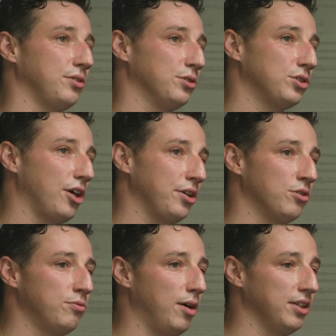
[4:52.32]
your starting
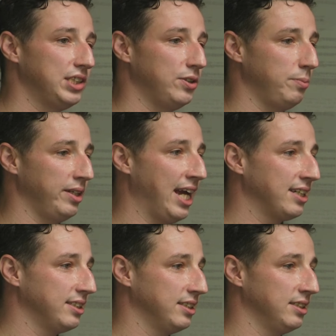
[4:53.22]
off policy would be an
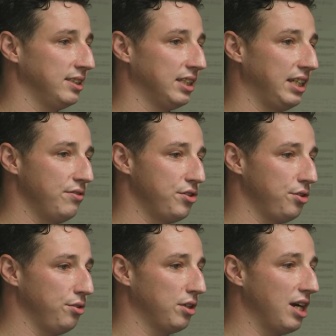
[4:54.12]
accident. It gives
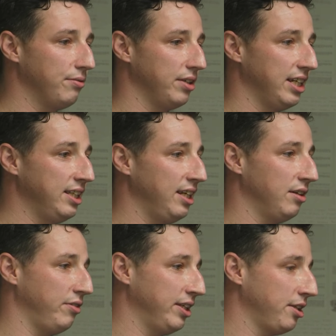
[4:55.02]
you cover in the
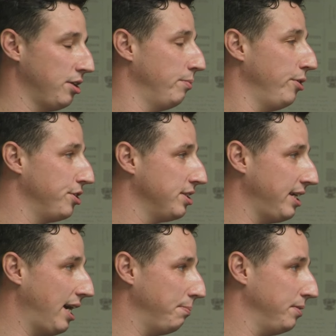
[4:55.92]
event that an
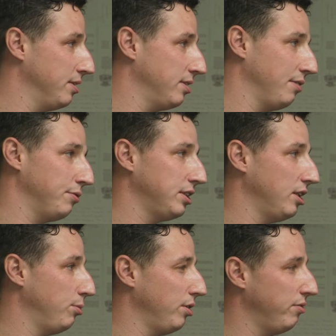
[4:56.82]
emergency happens,
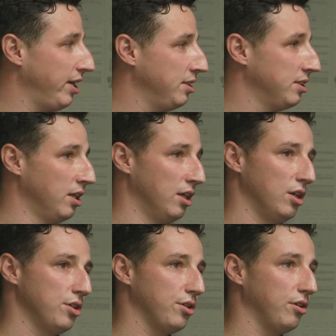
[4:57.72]
unforeseeable event.
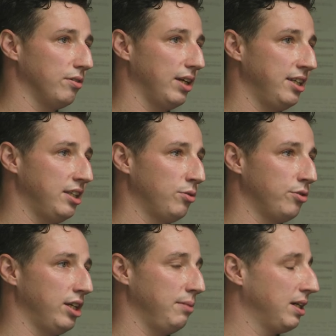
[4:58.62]
So anything
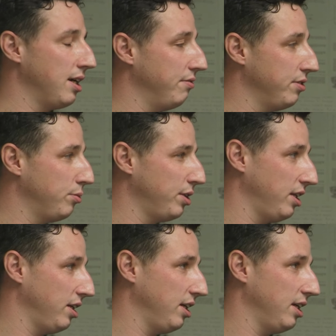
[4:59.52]
would really be covered with
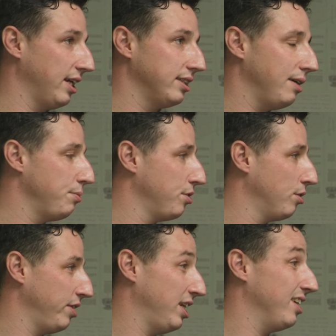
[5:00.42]
the exception
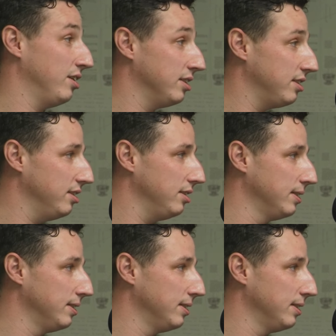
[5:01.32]
of any illnesses.